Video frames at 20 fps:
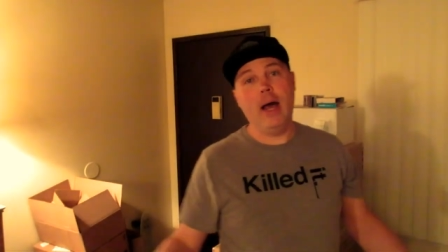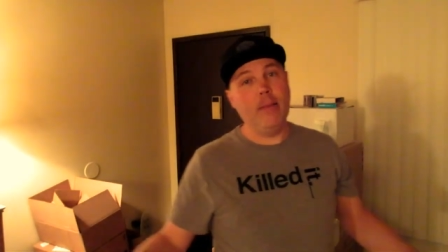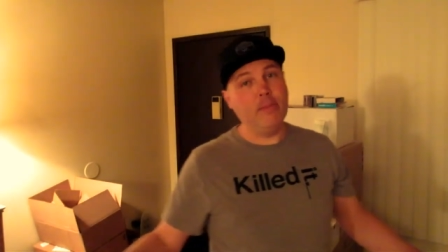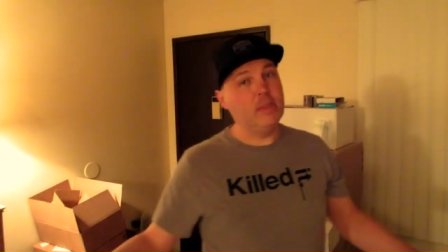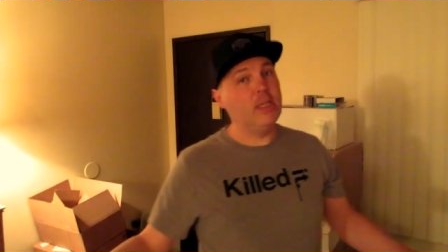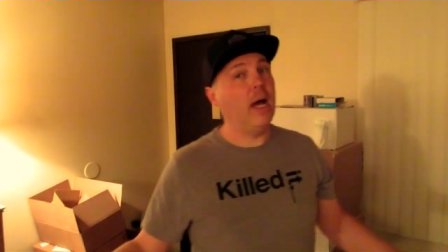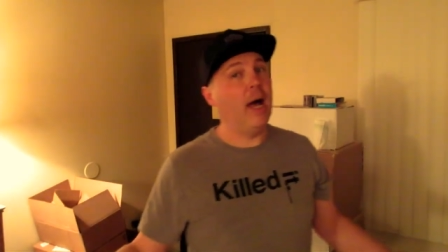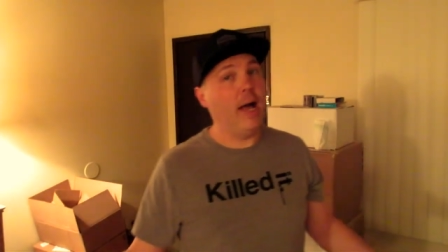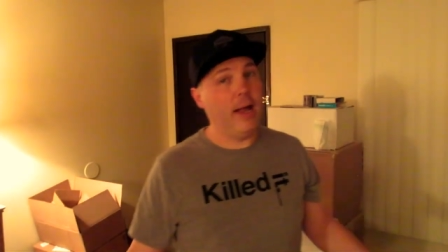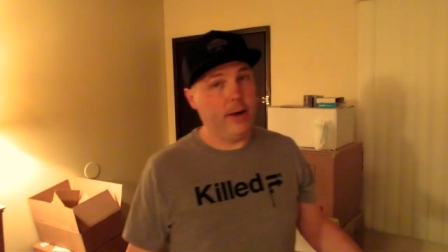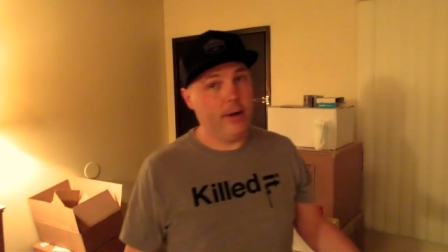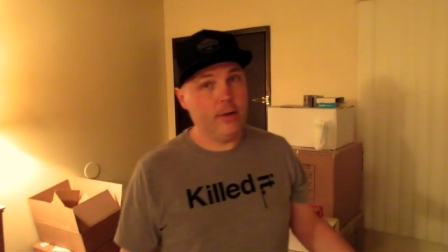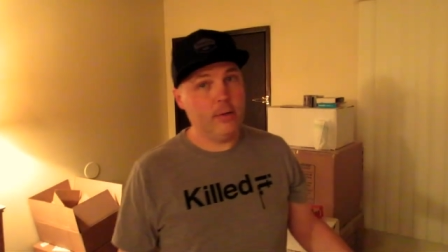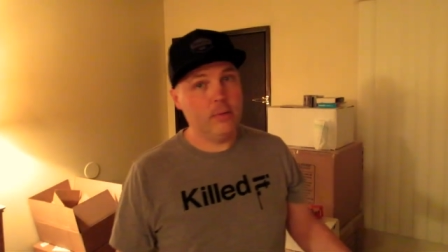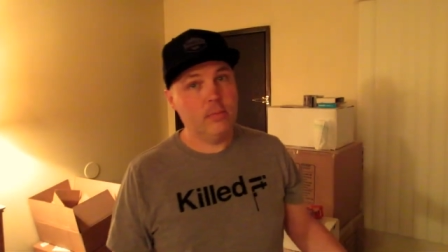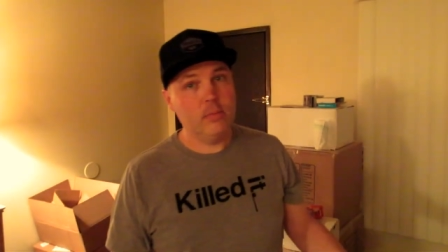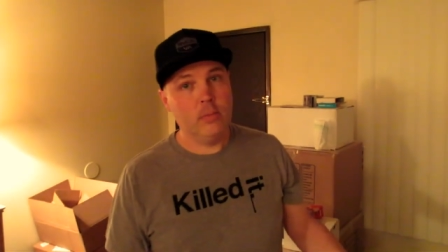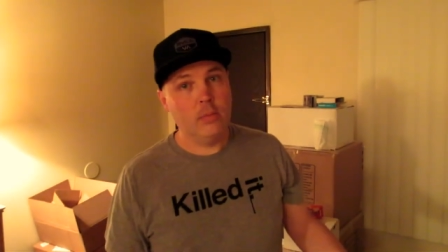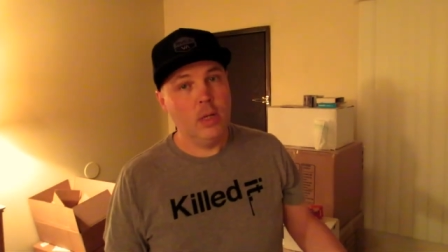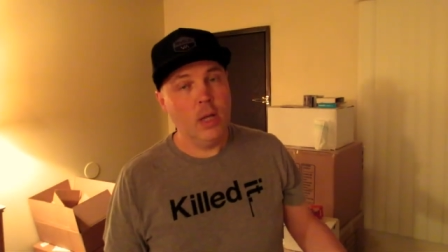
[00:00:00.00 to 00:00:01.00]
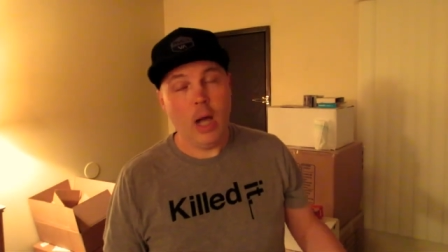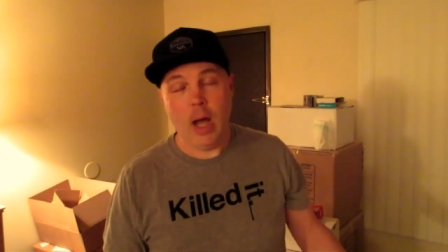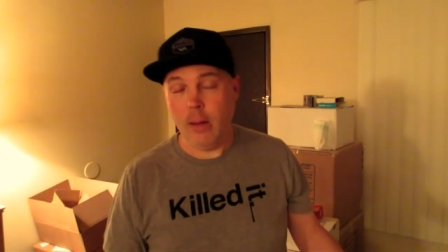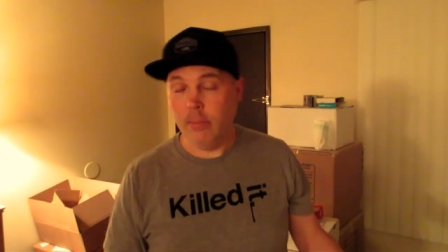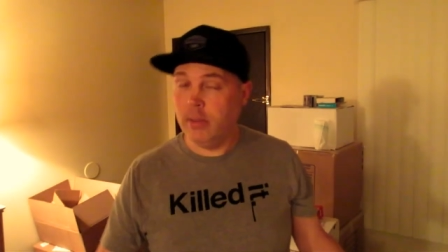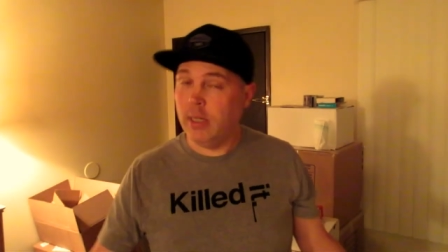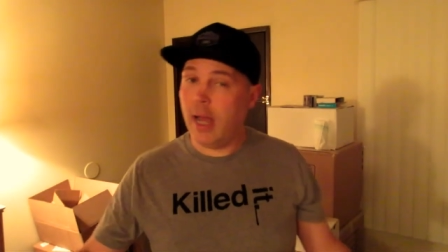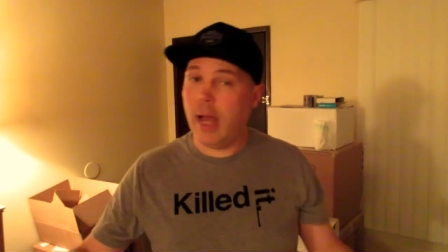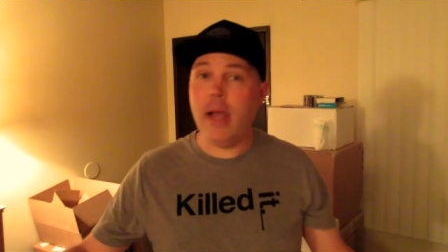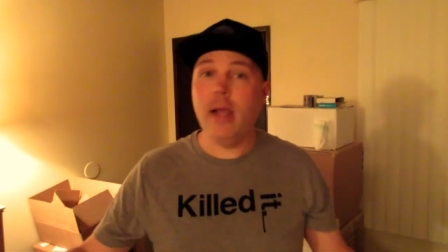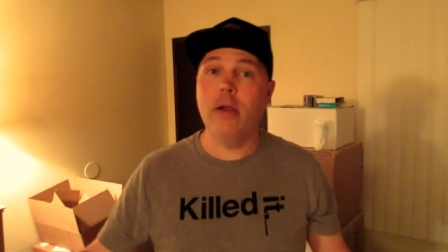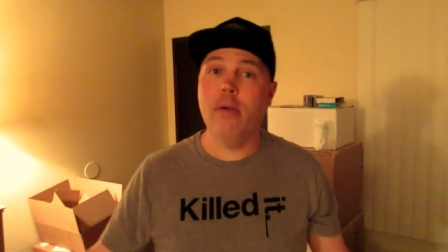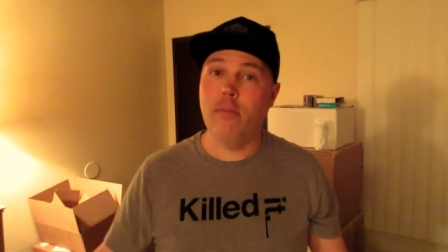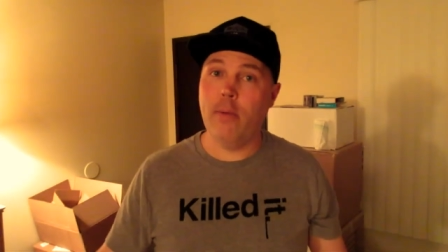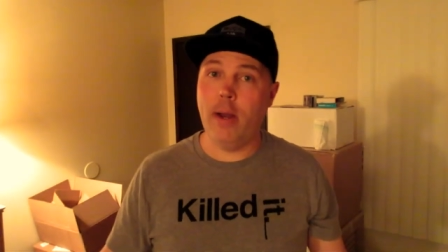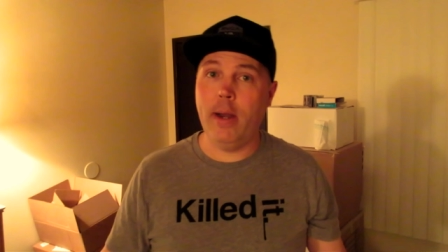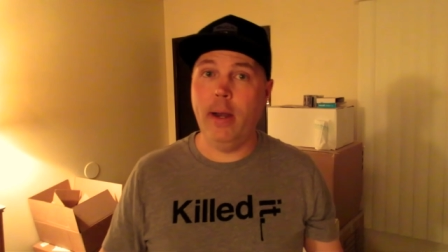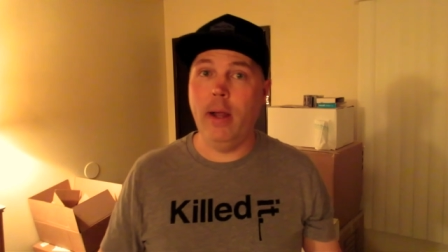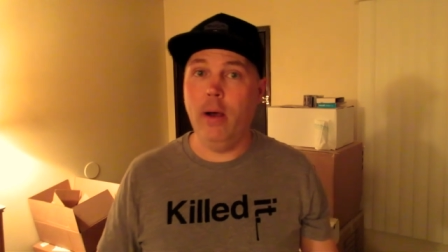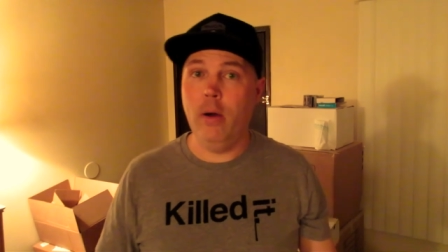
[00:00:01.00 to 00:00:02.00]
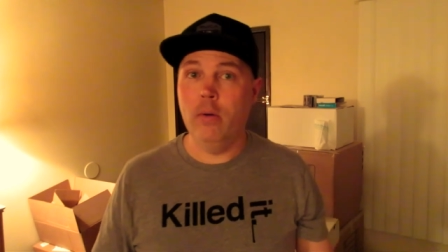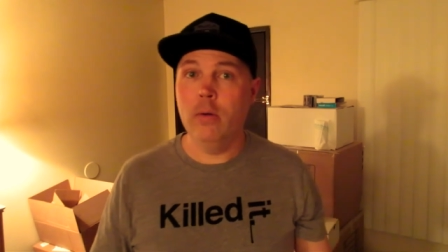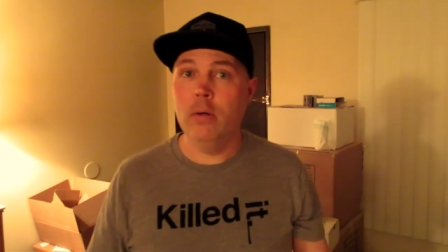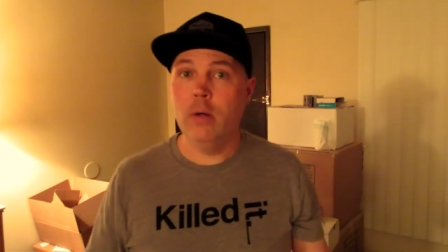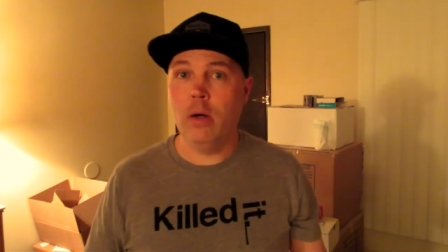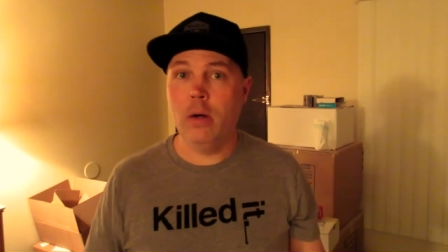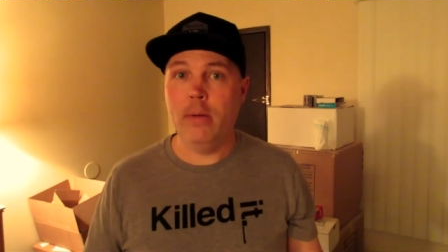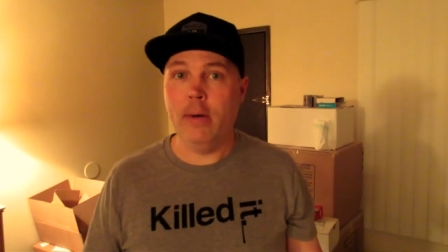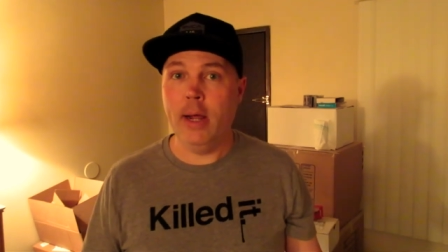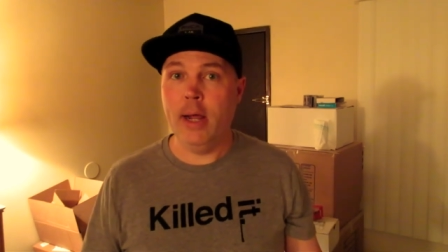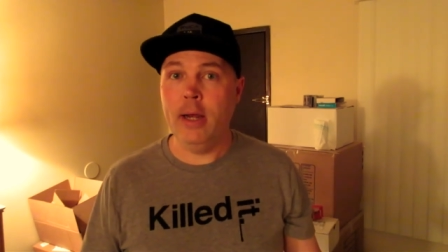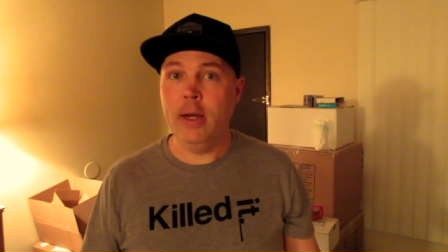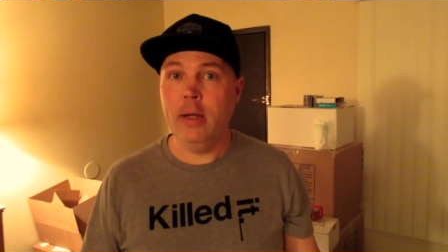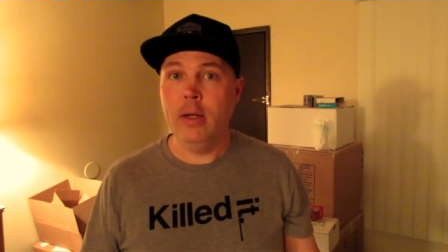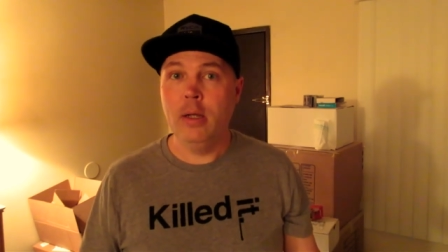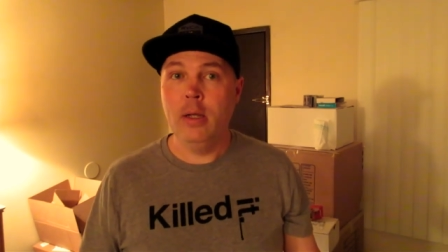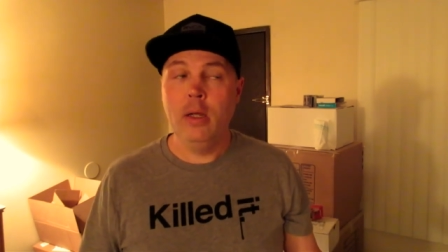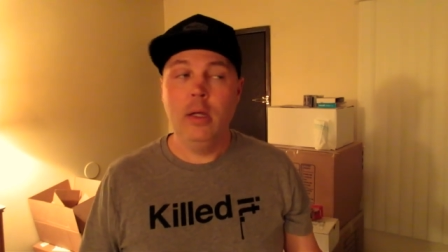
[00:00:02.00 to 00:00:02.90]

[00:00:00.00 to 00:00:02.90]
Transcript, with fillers: I'm tired. I'm tired right now, alright?